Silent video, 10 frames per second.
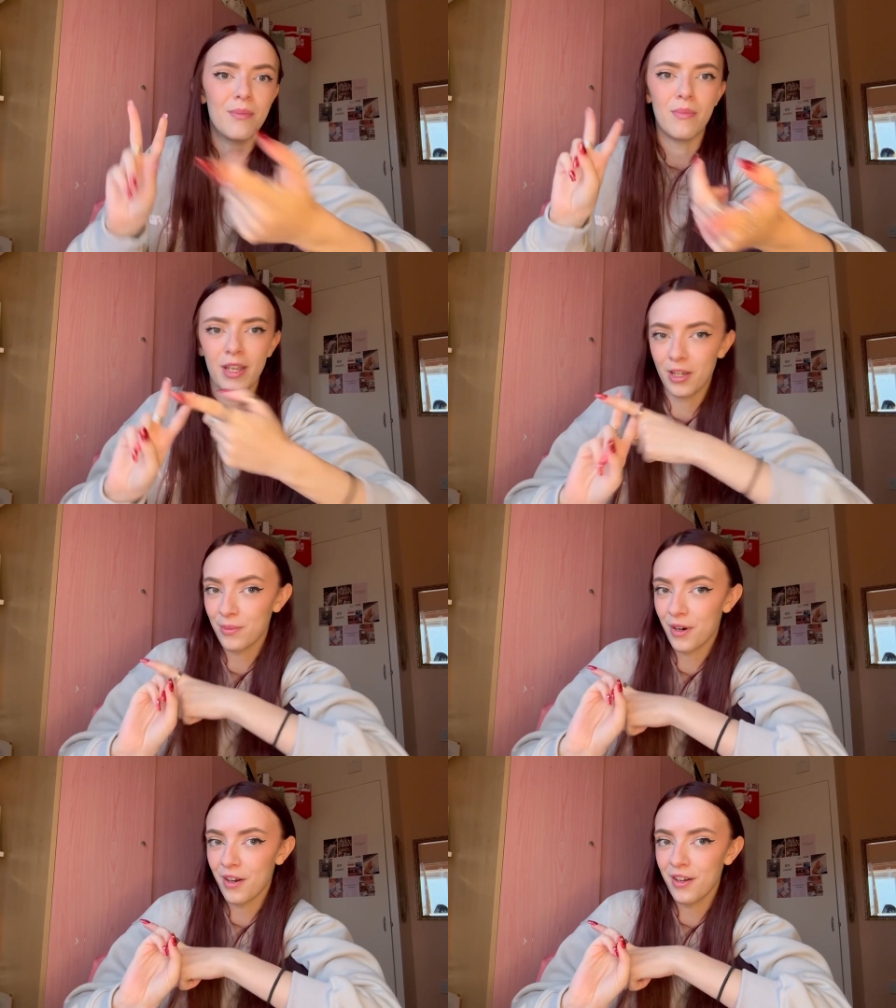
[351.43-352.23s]

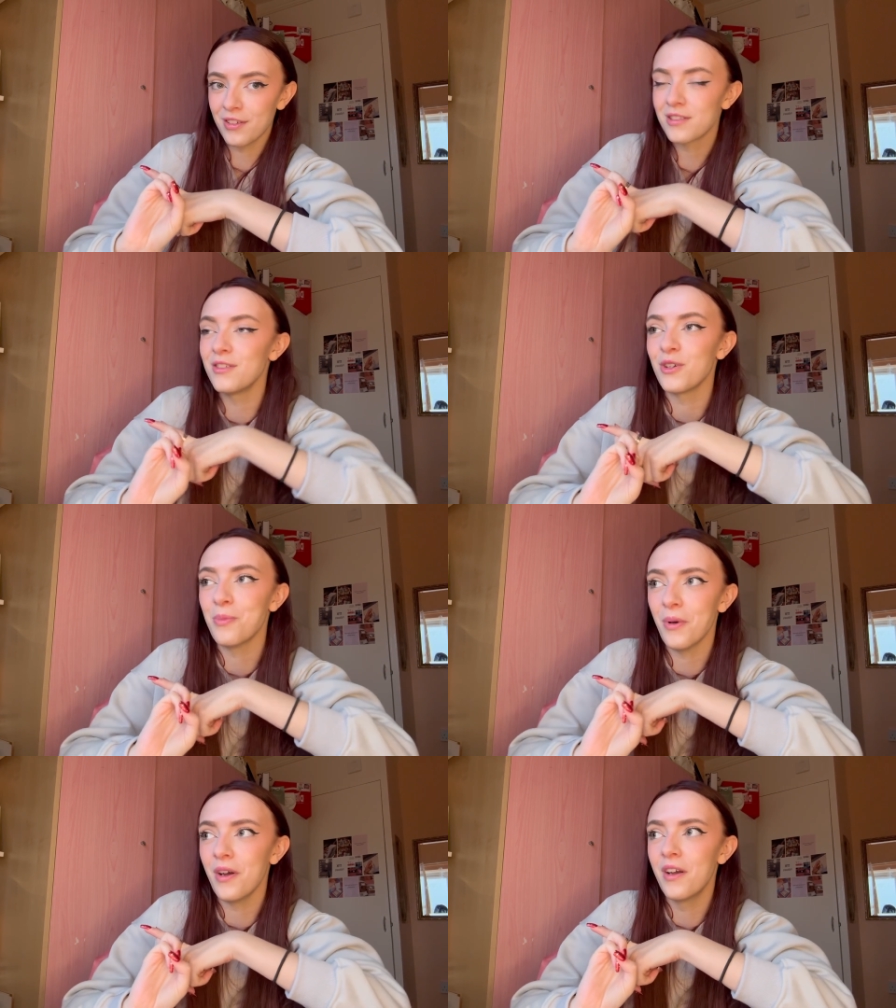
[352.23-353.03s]
makeup girls, you
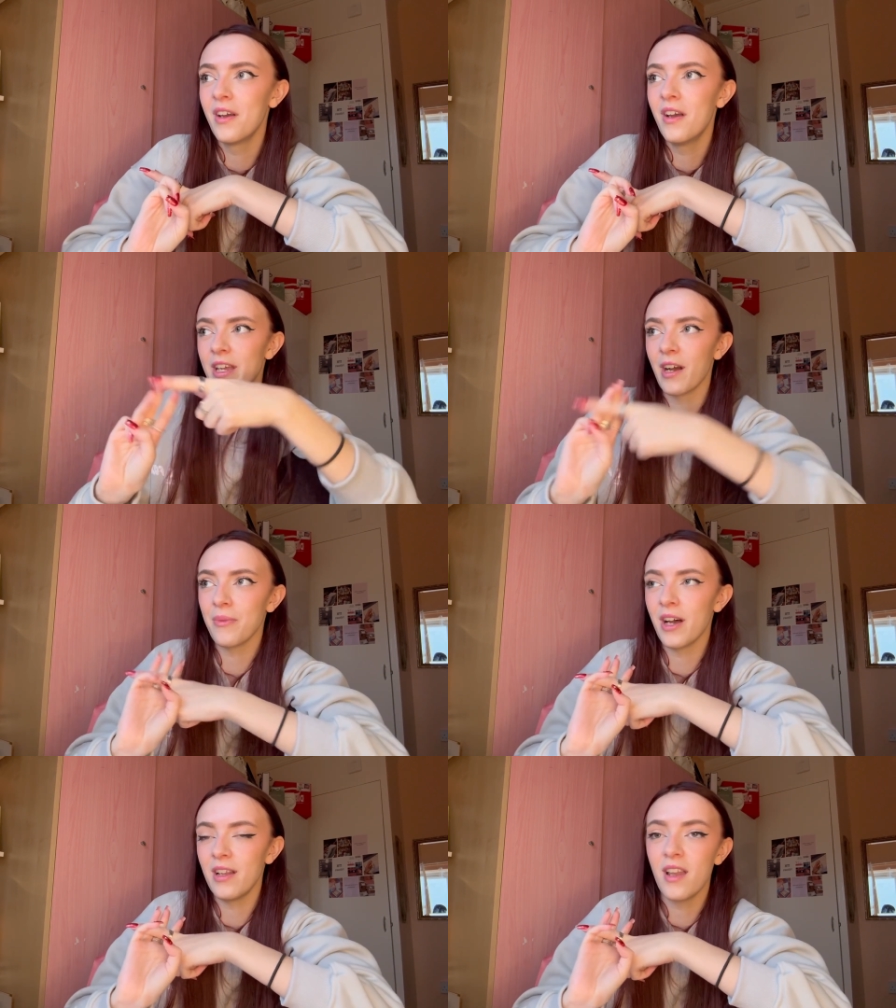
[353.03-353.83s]
could put makeup
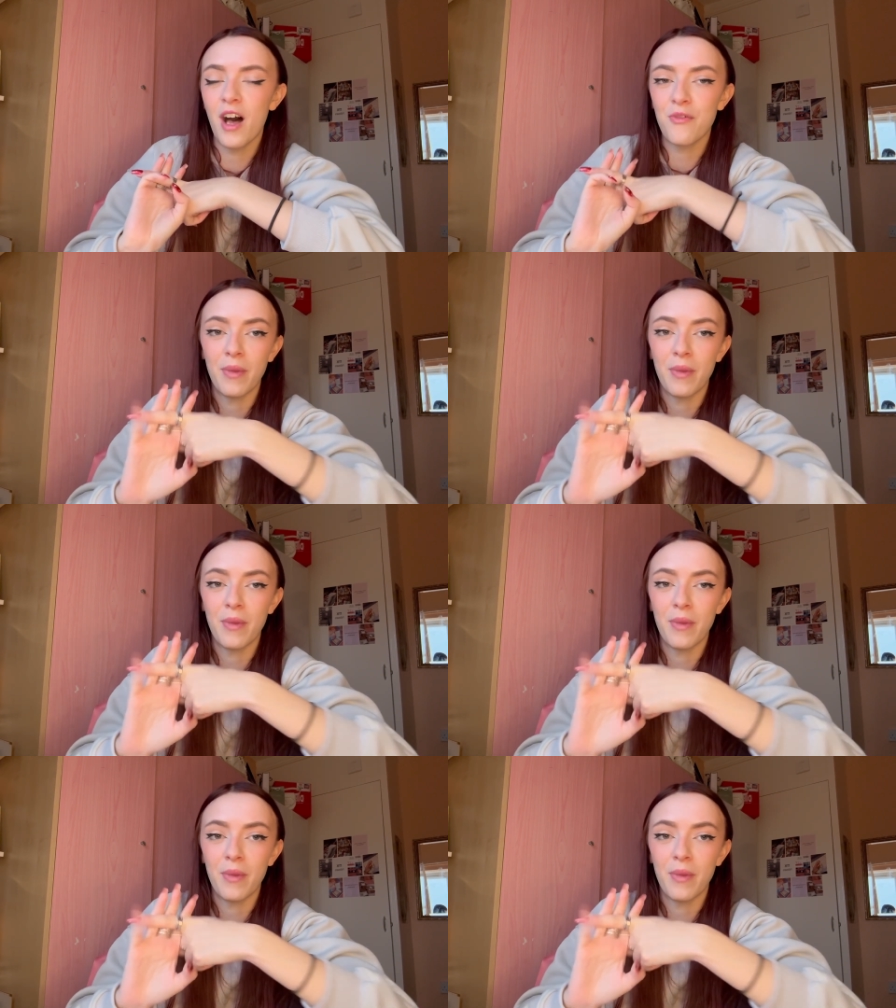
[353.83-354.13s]
that I love,